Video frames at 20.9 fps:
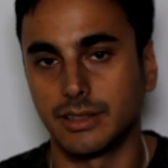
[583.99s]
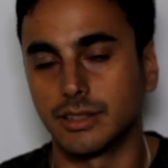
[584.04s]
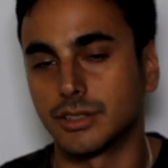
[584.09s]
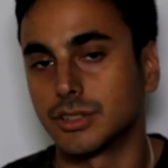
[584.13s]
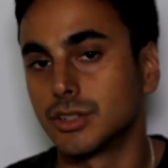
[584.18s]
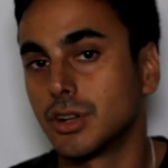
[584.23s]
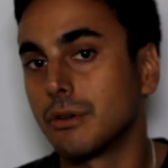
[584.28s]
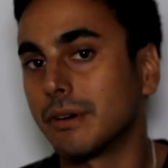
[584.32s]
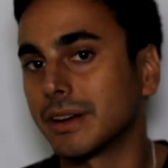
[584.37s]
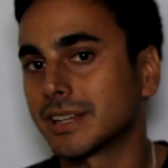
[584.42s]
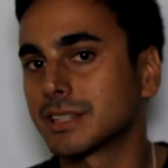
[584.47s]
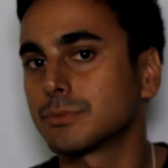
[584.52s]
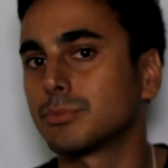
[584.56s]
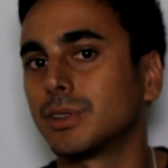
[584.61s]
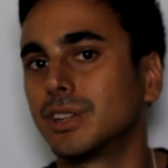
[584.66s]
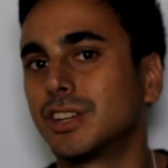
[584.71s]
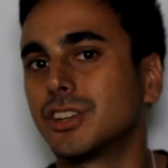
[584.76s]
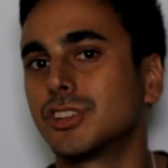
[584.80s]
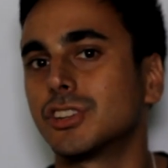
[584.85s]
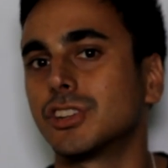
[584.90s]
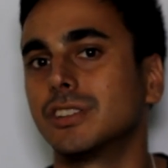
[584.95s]
There's no
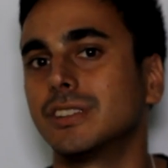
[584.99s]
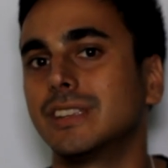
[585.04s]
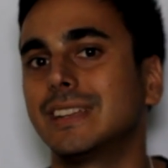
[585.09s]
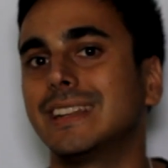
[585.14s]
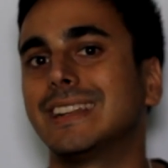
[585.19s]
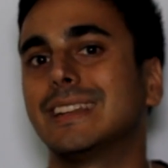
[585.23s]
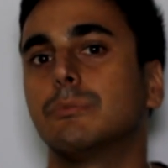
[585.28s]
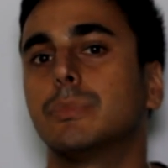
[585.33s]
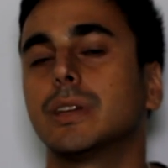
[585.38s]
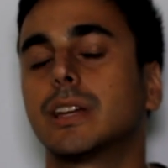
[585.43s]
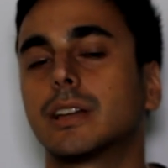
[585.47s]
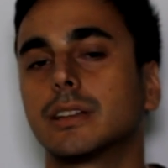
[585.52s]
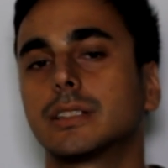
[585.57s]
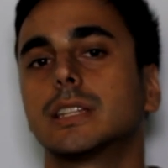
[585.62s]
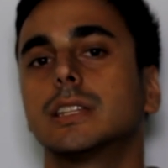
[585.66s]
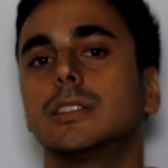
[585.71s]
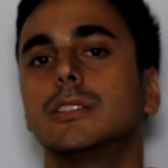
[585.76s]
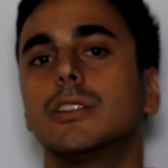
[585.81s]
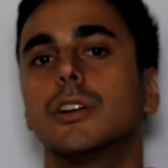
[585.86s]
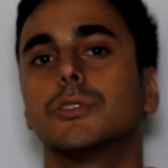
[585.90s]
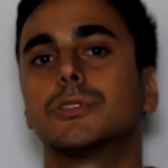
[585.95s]
explanation needed because
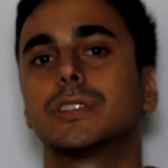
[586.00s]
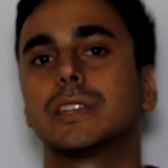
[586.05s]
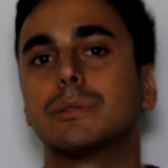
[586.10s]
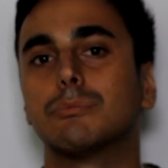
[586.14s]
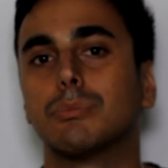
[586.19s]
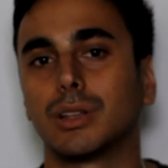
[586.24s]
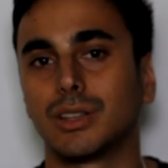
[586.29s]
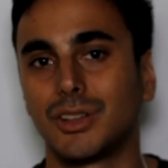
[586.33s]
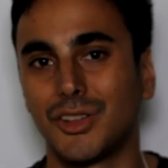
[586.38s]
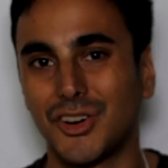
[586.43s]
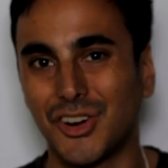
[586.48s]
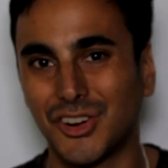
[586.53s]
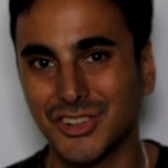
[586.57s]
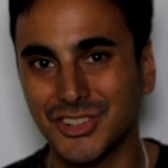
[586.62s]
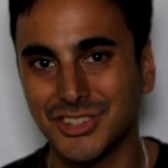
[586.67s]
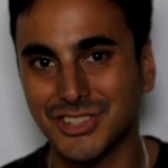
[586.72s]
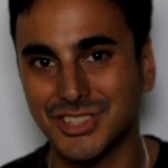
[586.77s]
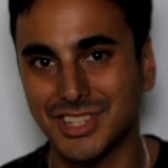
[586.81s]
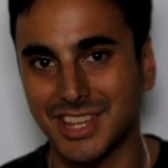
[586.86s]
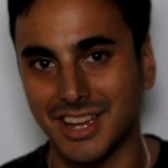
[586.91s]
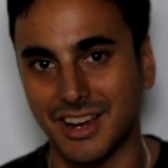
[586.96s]
he knows he
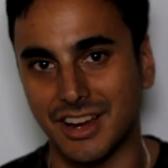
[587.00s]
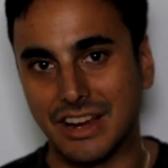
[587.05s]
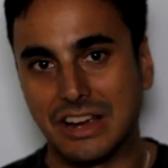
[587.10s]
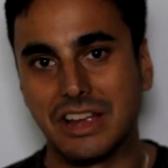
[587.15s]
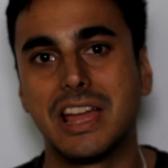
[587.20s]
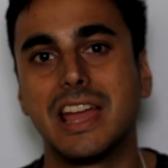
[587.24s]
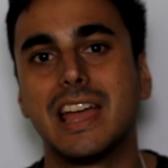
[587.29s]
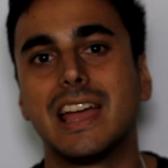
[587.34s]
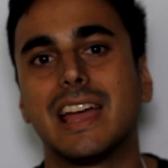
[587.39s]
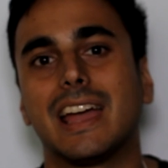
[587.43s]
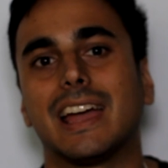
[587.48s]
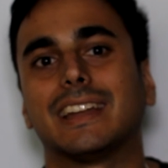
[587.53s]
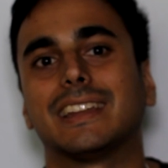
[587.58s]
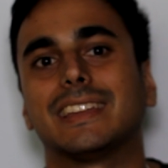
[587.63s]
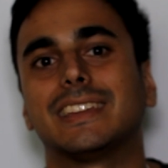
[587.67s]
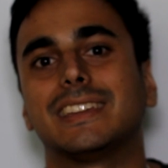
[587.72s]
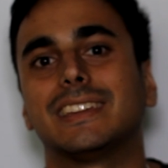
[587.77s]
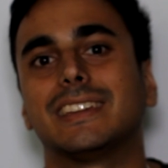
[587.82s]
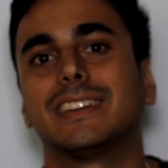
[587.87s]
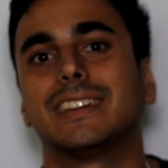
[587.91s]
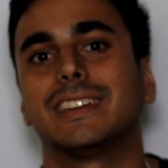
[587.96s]
belongs there and
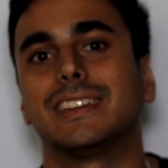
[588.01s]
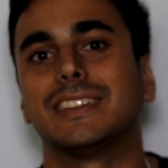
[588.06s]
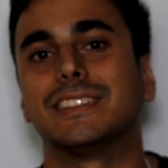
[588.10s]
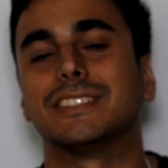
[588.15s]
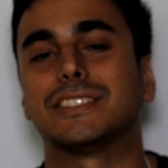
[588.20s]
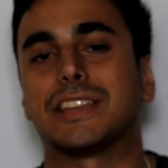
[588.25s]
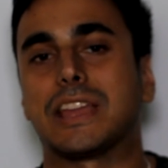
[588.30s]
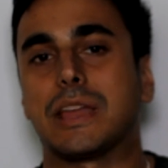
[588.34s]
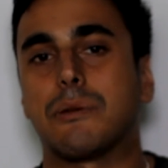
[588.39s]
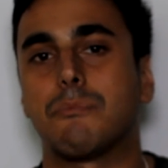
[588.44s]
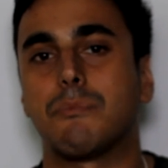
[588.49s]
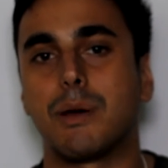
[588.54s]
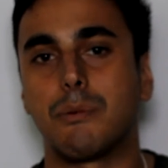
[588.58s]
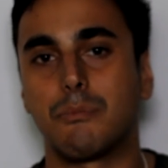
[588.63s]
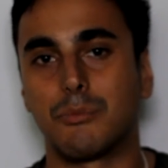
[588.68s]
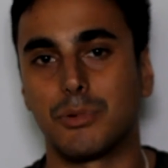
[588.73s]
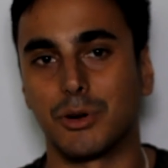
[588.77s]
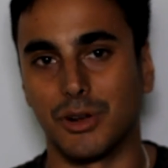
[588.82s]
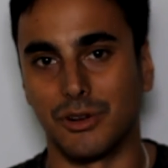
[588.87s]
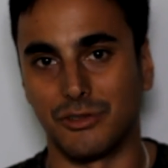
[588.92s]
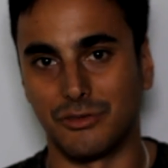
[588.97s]
he is a
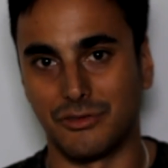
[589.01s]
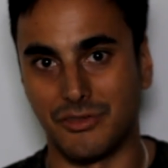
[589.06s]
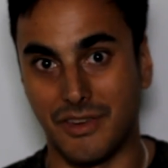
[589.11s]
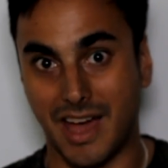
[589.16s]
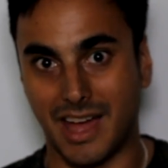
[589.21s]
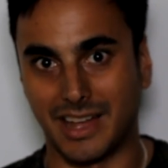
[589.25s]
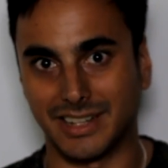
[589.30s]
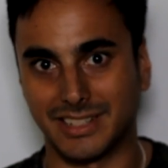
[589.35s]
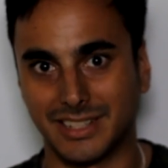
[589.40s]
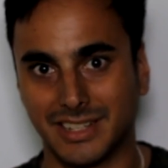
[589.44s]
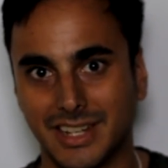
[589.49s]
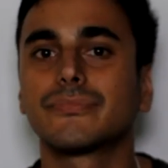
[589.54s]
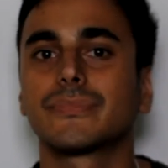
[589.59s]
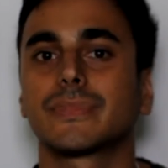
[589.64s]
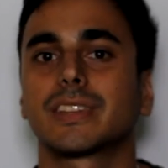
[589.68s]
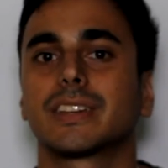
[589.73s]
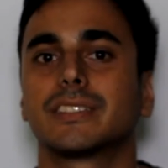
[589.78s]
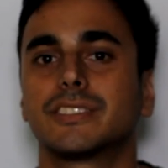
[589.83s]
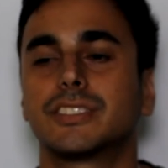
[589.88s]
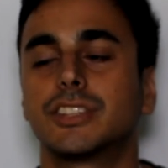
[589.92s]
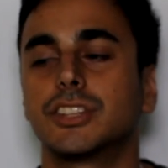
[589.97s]
member of that
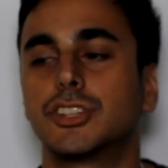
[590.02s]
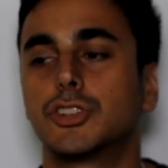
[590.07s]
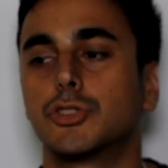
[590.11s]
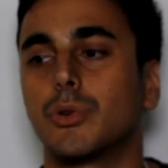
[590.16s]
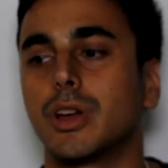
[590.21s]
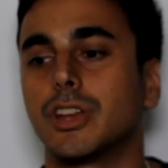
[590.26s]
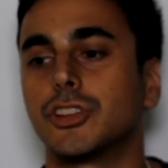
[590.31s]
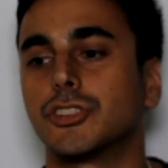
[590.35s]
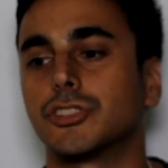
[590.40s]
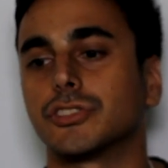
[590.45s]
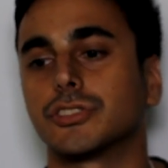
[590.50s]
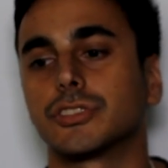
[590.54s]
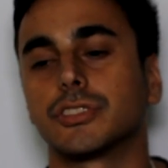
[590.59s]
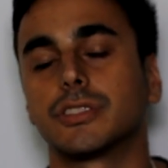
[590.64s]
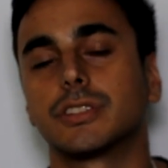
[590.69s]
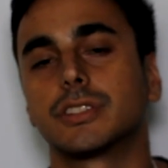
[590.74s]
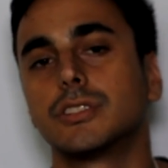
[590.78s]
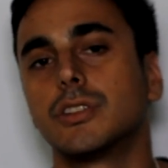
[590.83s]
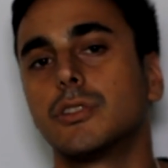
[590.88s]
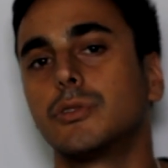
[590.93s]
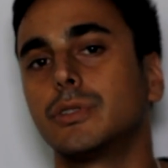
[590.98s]
situation. So
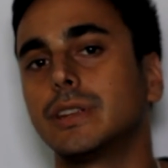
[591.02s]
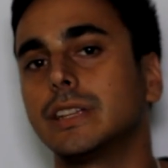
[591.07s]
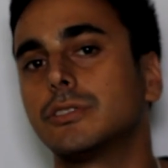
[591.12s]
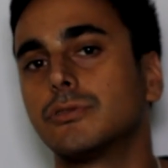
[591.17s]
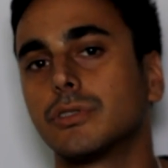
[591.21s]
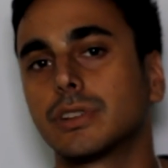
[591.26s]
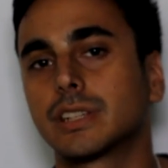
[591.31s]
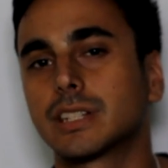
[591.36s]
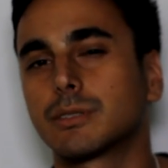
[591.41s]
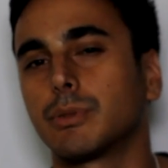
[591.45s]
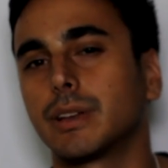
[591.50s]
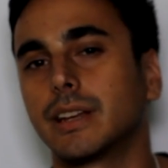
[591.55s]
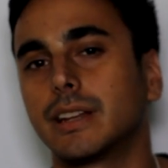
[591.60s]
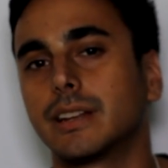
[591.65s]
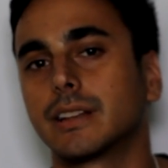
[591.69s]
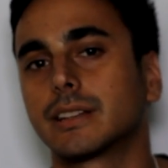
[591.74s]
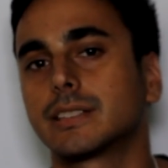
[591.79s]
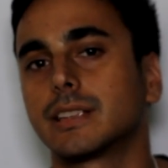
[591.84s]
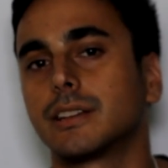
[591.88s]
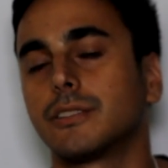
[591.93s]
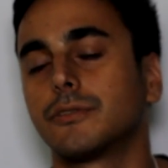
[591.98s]
there's no need to explain
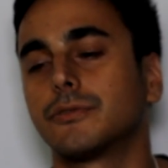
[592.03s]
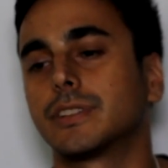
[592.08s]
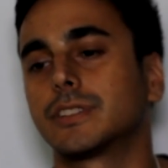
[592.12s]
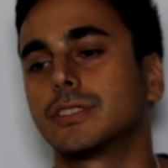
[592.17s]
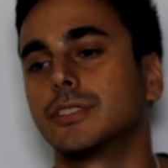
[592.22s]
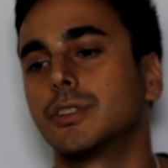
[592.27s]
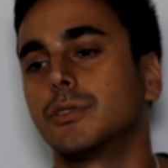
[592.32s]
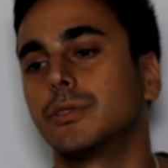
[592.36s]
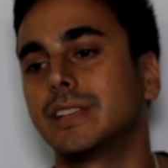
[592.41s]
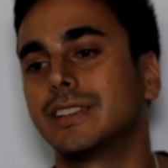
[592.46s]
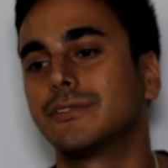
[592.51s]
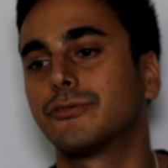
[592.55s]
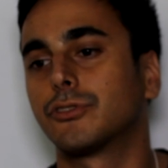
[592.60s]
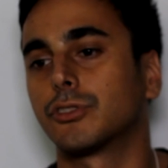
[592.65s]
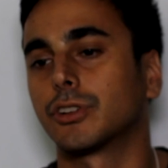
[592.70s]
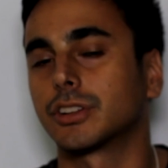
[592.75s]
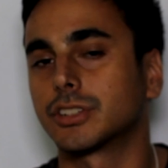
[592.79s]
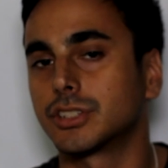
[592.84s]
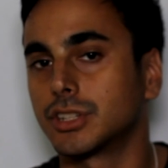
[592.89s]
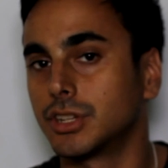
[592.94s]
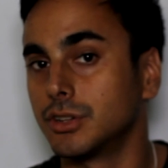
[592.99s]
itself, there's no need
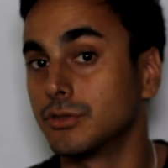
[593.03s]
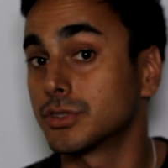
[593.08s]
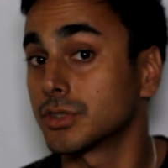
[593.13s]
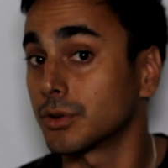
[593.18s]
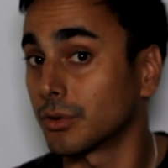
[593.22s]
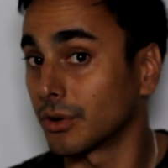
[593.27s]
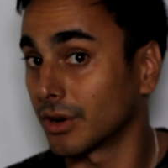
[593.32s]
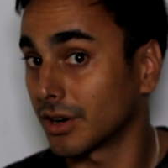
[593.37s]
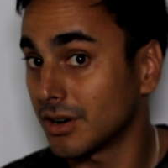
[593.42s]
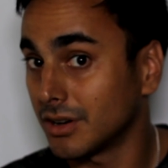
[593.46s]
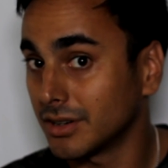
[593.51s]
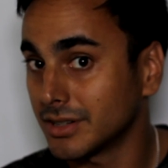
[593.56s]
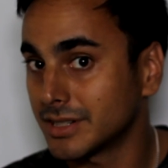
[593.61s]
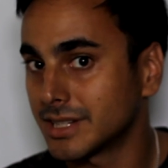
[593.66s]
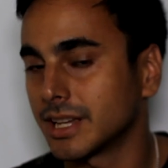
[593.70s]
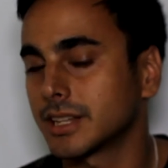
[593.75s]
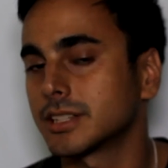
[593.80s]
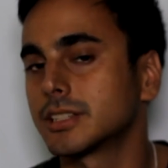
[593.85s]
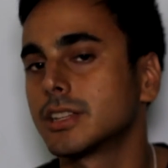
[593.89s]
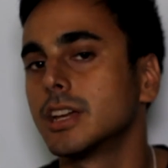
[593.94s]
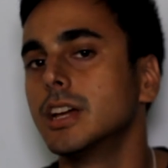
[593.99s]
for excuse or
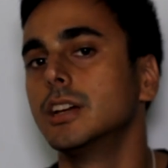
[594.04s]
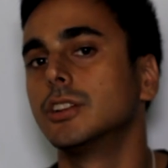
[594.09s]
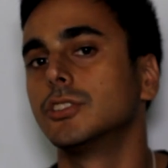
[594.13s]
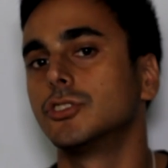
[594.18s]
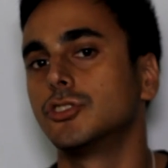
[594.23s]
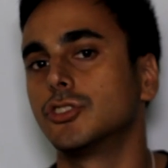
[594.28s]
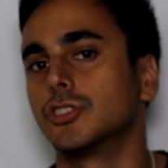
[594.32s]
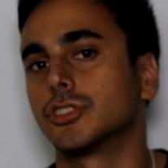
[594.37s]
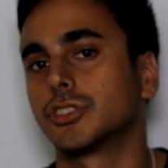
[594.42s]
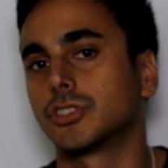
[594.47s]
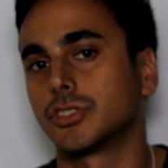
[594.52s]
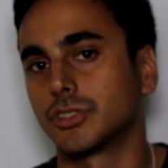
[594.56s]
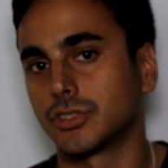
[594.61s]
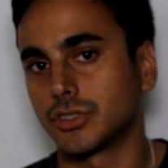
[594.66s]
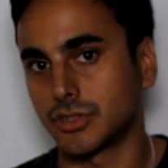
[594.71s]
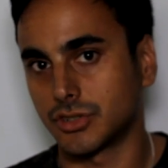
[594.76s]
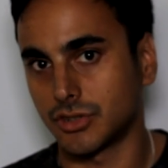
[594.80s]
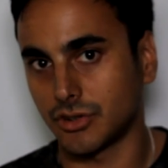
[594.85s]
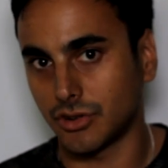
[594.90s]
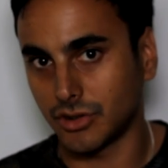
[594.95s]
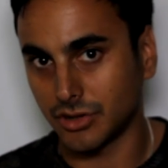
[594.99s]
context, just
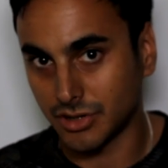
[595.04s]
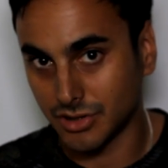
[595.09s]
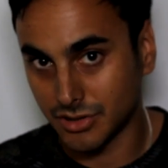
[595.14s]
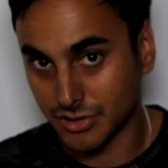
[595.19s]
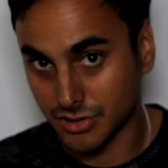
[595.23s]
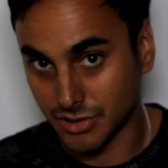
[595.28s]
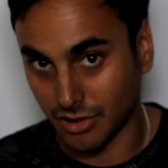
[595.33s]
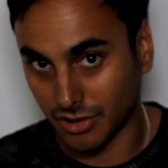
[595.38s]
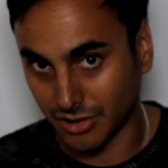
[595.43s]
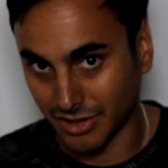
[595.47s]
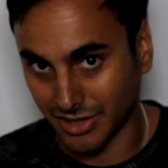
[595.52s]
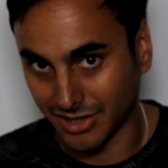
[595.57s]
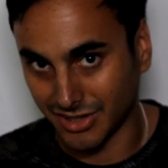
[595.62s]
start talking.